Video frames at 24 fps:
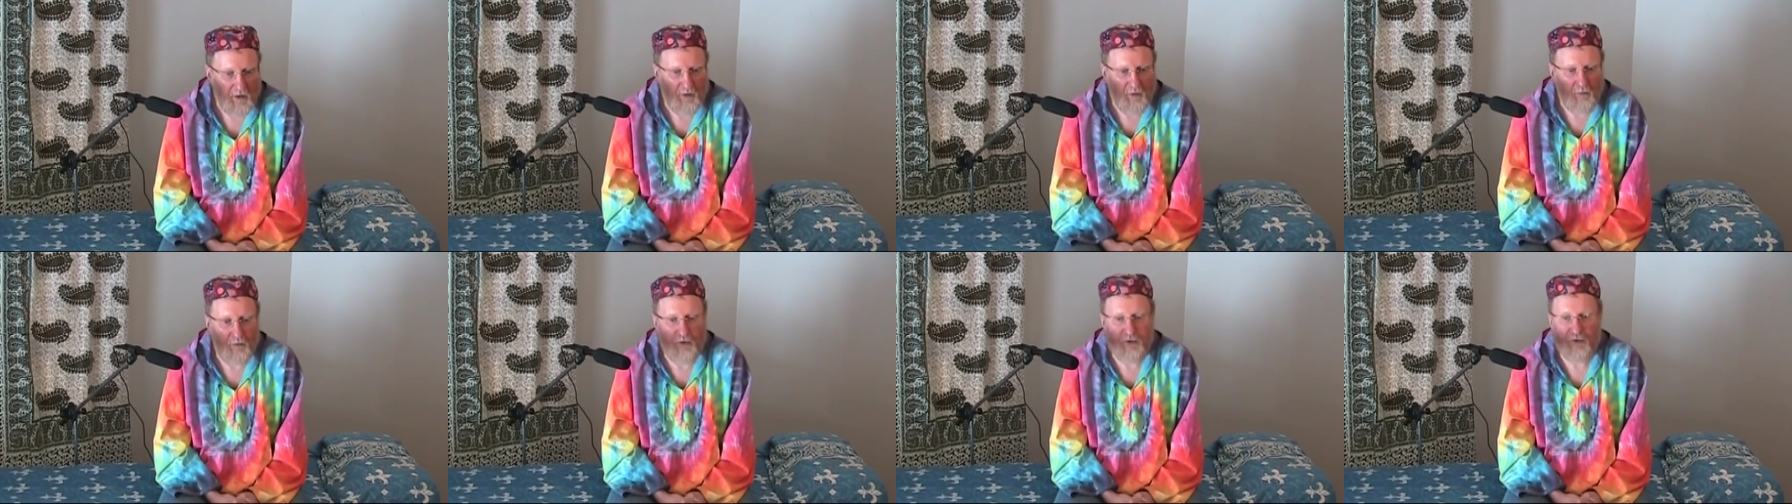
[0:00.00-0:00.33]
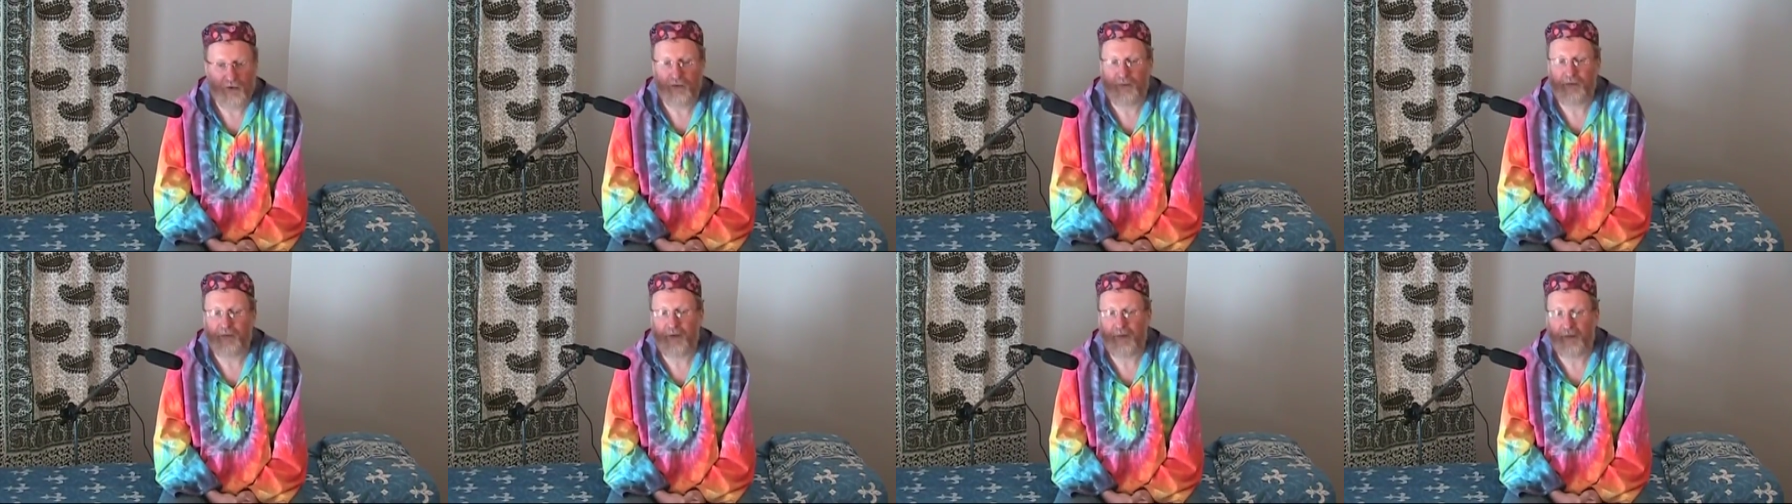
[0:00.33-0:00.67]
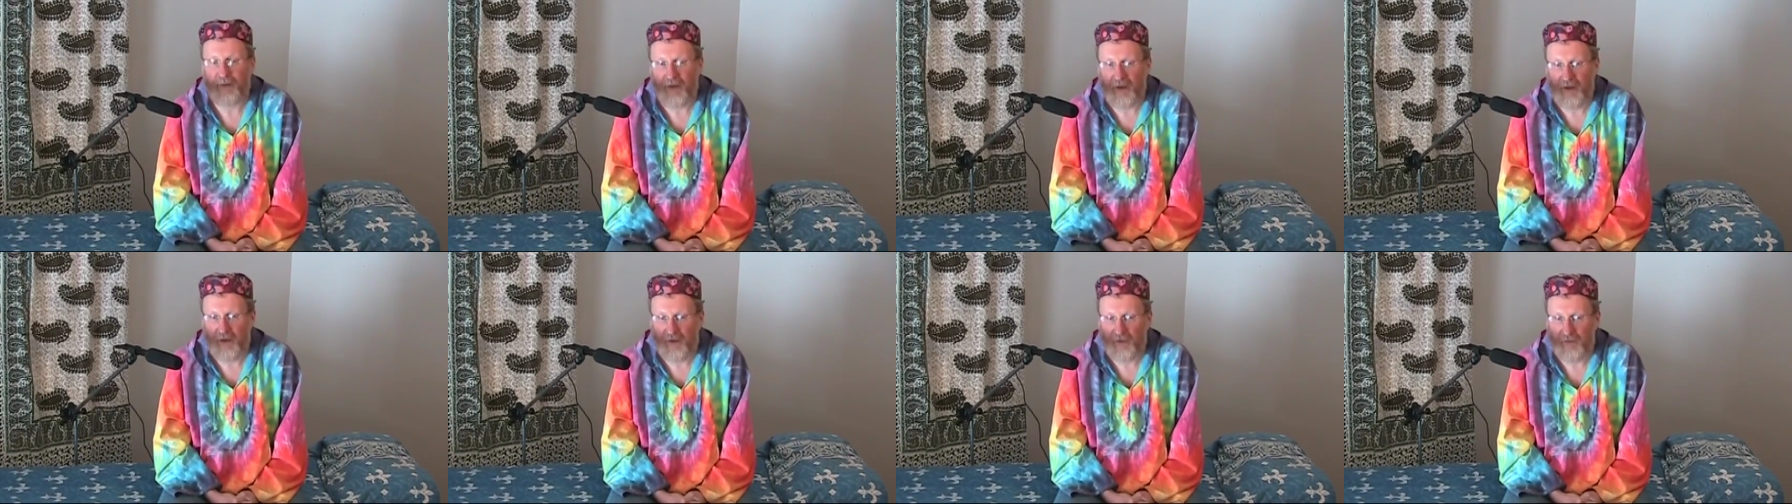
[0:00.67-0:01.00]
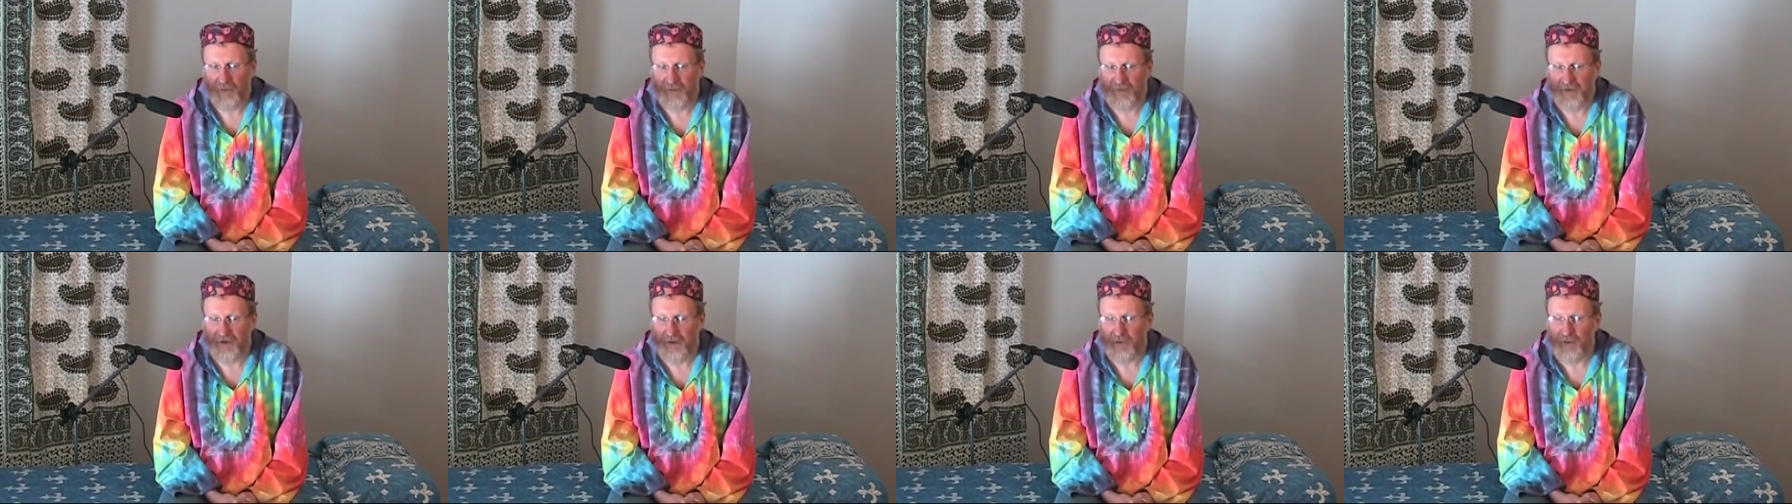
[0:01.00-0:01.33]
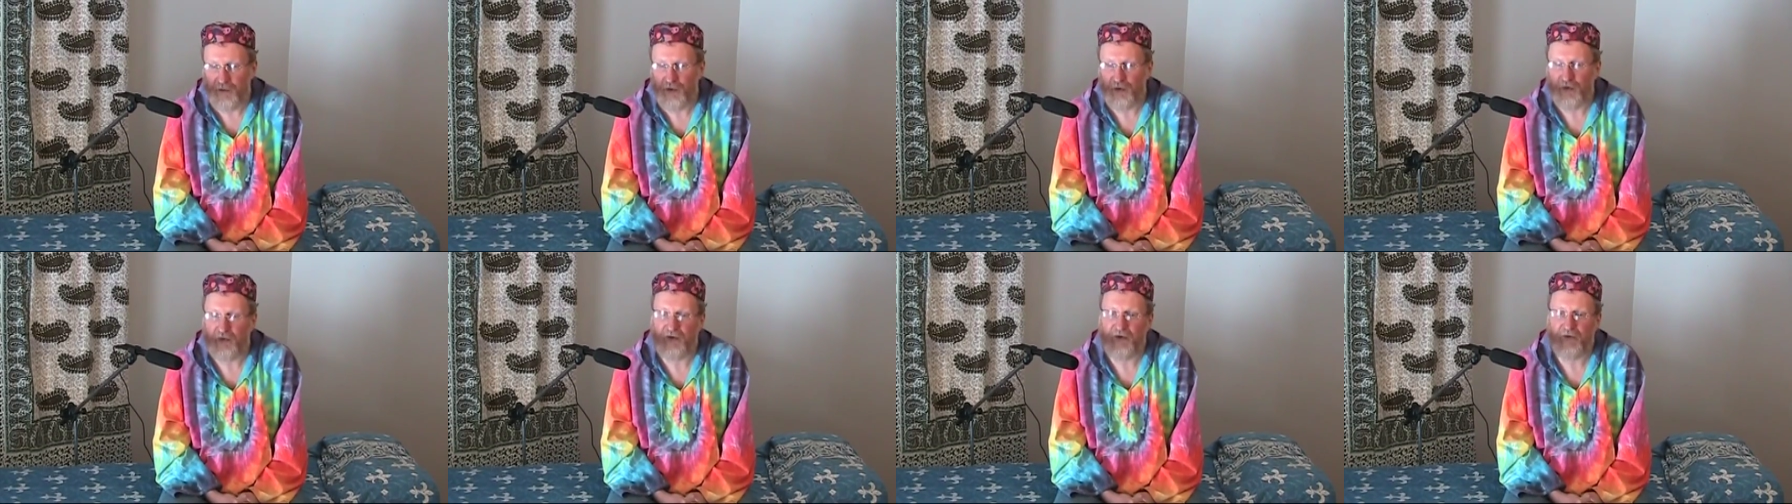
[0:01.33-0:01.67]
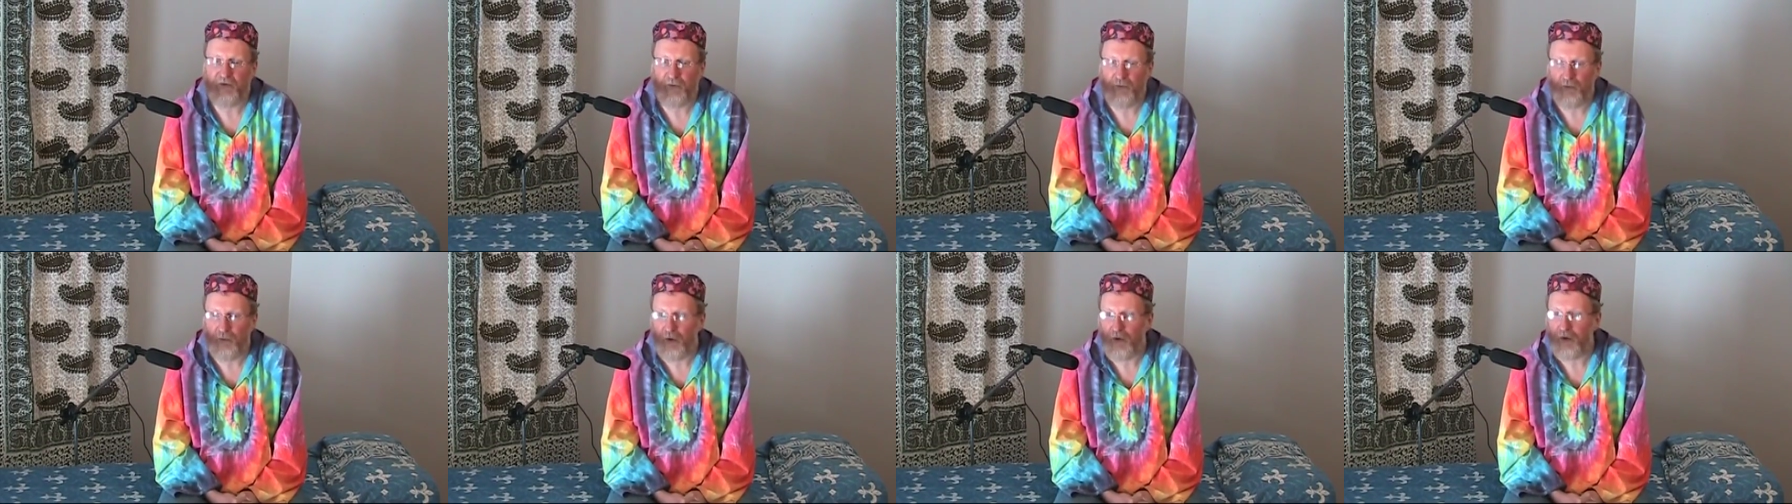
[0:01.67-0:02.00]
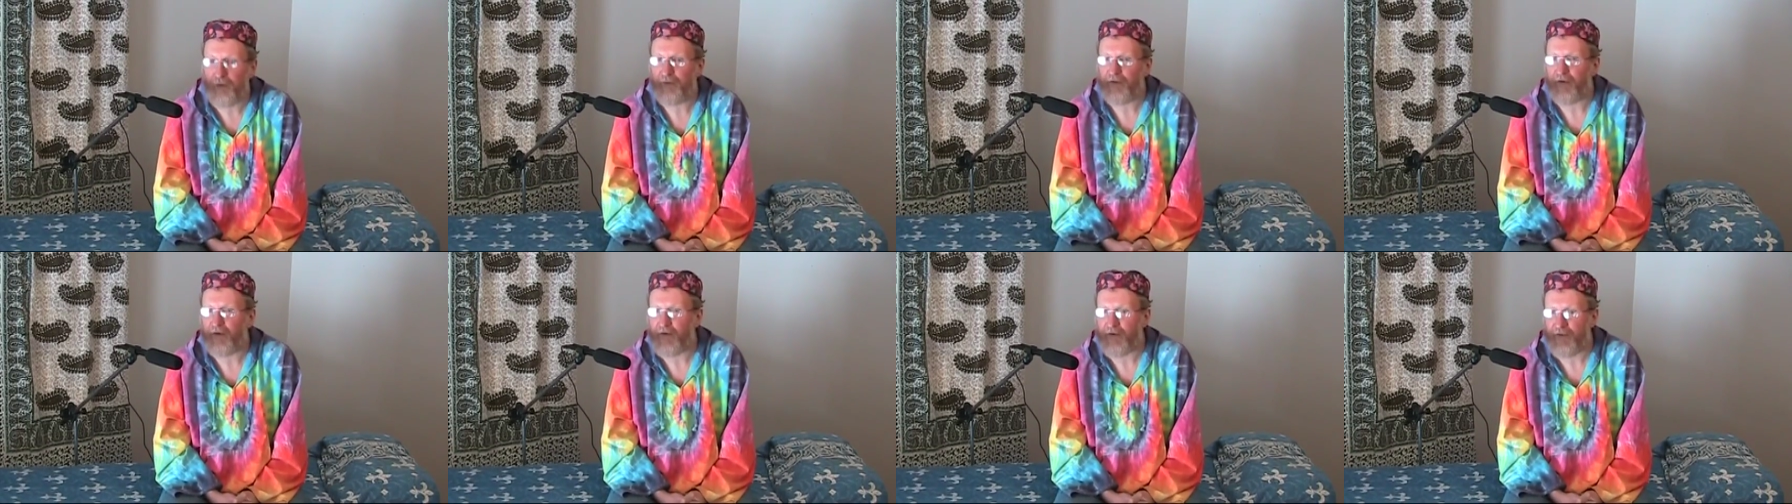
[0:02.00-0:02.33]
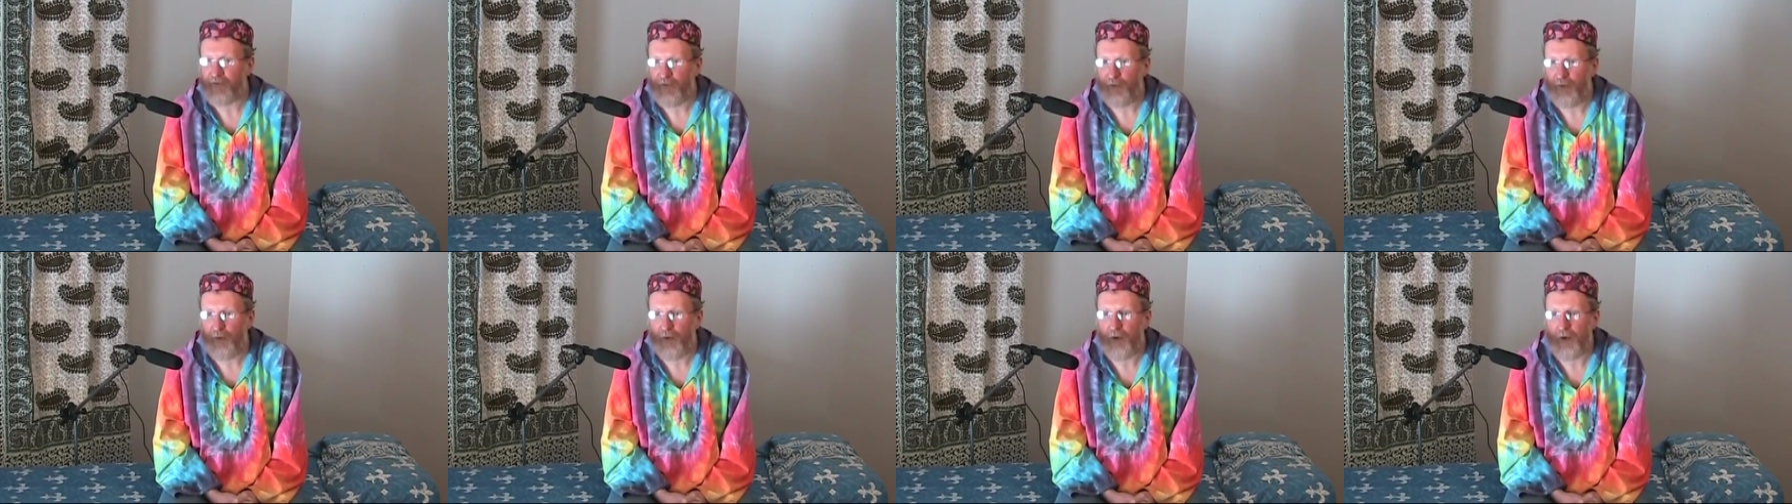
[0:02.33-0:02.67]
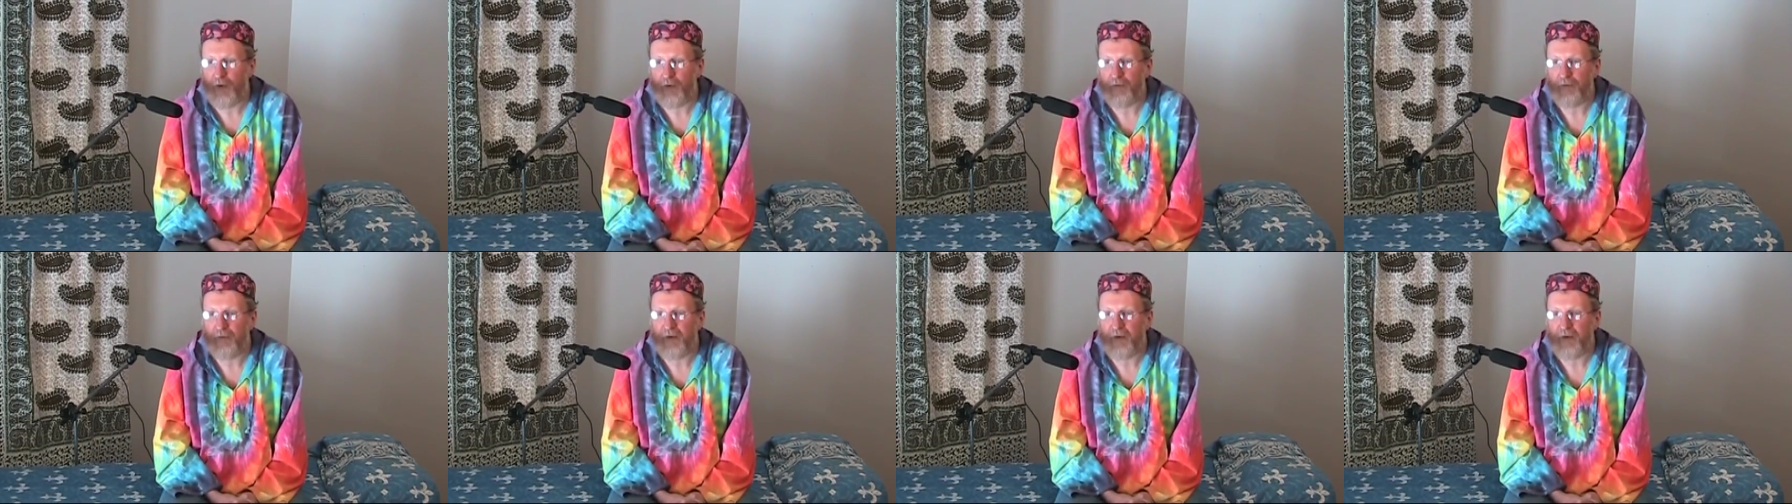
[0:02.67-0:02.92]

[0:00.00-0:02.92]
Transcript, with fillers: We should prepare for that, we should reform, transform,